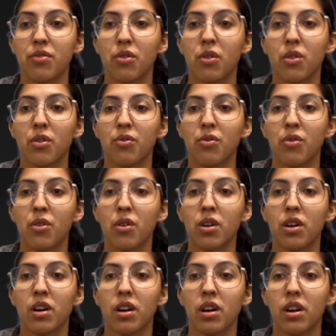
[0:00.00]
4,
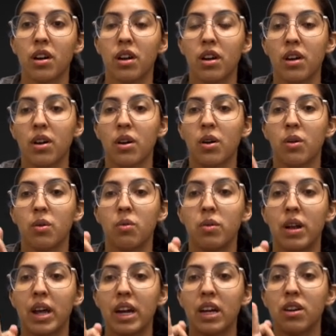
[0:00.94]
4,
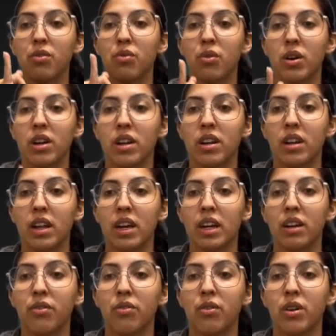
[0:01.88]
-1,
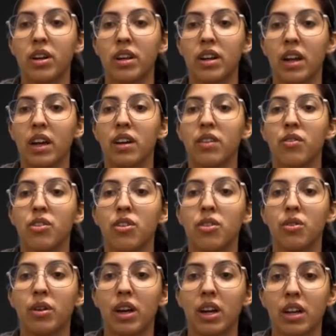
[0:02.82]
-1, -2,
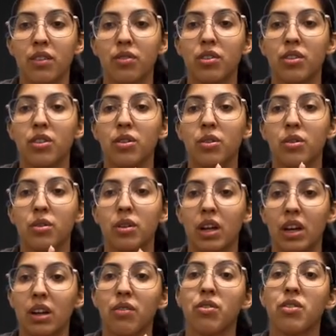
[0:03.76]
-2,
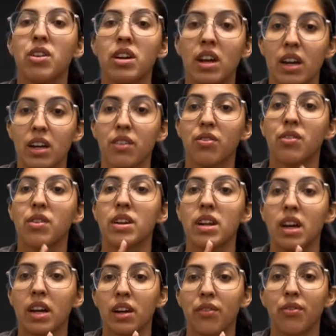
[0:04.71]
-3, -3,
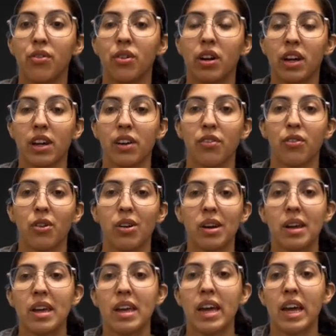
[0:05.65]
-4, -4,
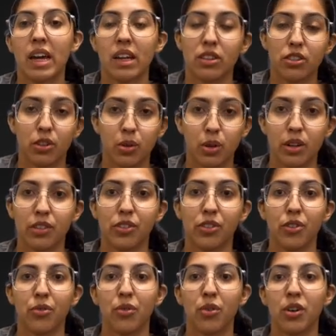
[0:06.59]
and so on and
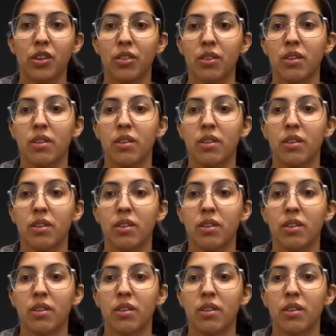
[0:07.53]
so forth.